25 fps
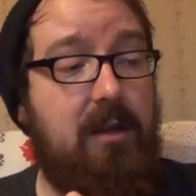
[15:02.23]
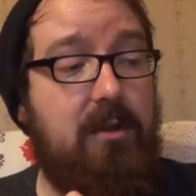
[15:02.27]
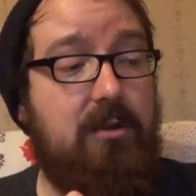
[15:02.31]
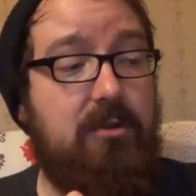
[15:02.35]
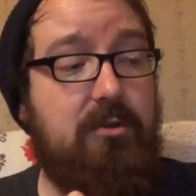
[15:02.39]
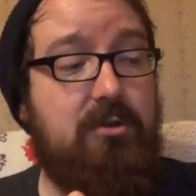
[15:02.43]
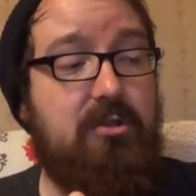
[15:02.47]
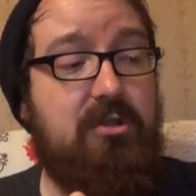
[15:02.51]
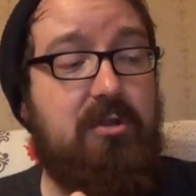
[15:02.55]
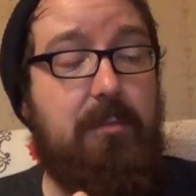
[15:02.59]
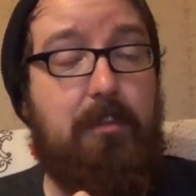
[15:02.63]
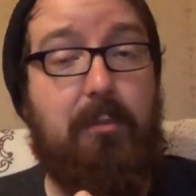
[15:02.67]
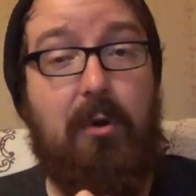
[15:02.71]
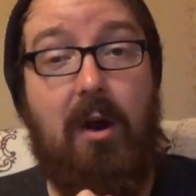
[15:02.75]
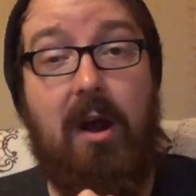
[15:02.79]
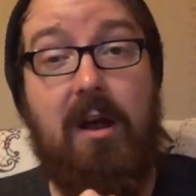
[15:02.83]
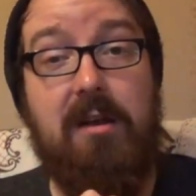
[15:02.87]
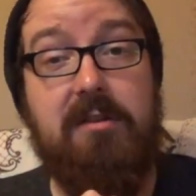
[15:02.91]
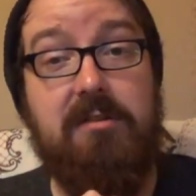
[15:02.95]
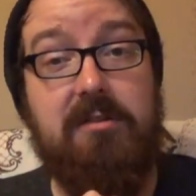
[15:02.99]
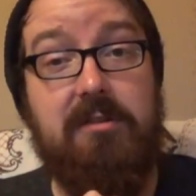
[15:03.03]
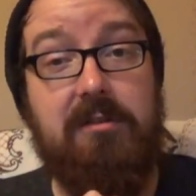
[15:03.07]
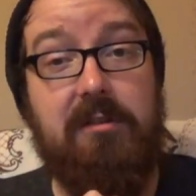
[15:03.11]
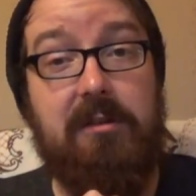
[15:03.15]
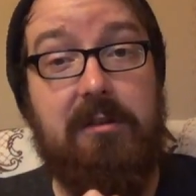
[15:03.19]

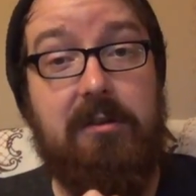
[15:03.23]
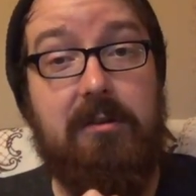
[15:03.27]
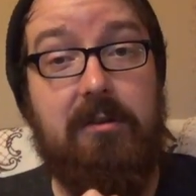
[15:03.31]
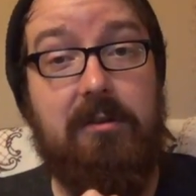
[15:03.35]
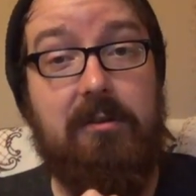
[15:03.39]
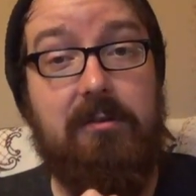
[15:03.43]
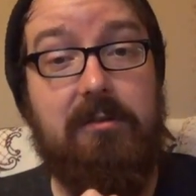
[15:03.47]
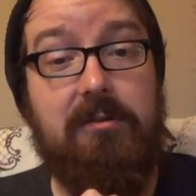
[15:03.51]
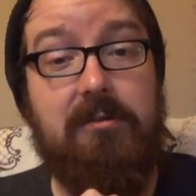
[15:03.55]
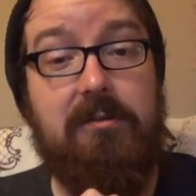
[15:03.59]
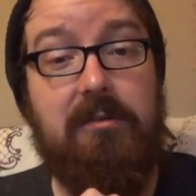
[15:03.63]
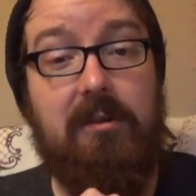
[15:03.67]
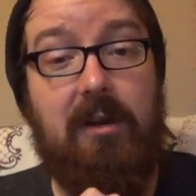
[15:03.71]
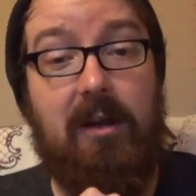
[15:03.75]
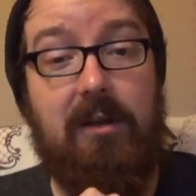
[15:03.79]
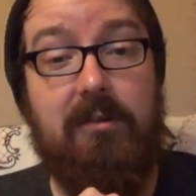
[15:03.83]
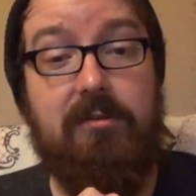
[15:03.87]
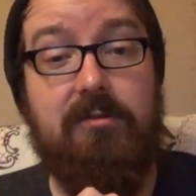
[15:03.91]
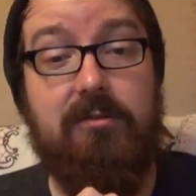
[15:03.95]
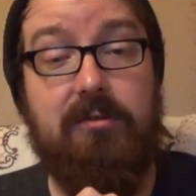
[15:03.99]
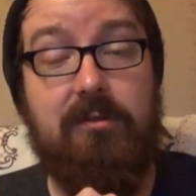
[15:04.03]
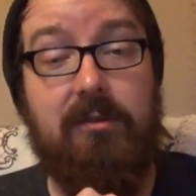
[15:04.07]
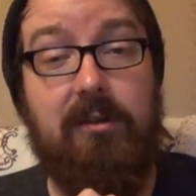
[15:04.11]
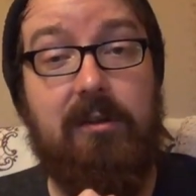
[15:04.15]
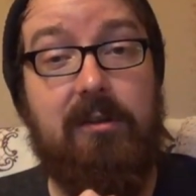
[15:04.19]
surprisingly good,
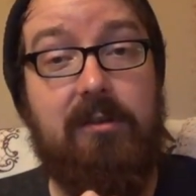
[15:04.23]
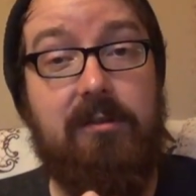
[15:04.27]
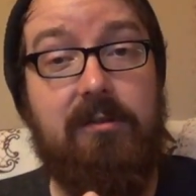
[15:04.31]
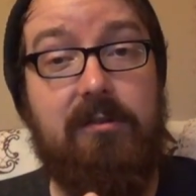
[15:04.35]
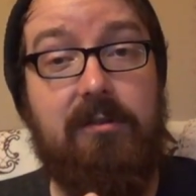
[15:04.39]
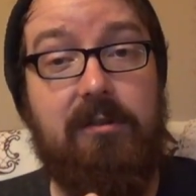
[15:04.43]
actually,